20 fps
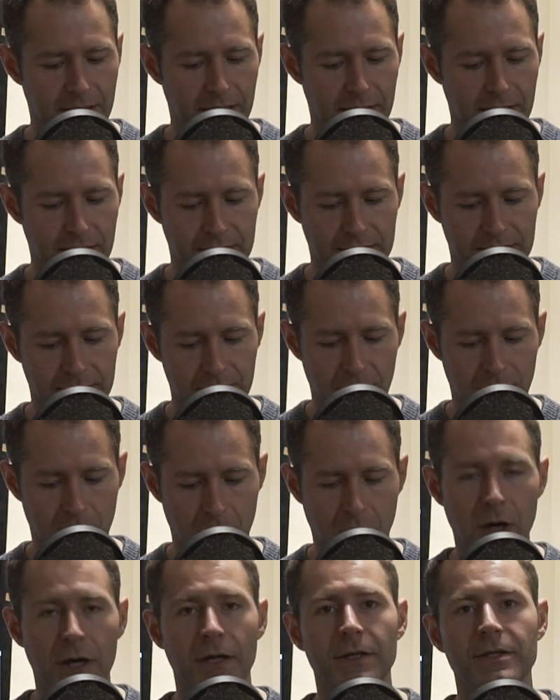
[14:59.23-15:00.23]
is
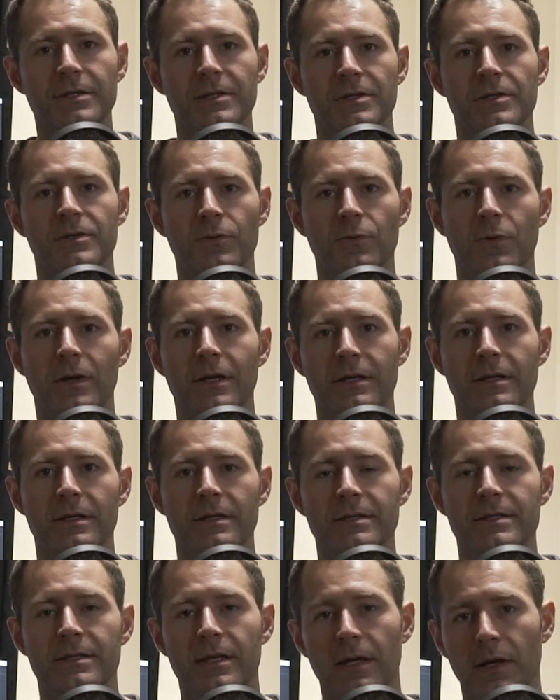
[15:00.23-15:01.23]
honest to what it
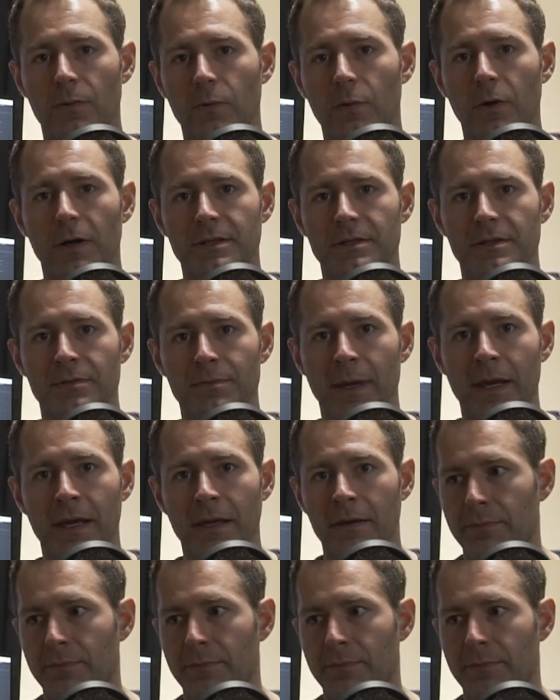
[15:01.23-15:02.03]
is that I want to make.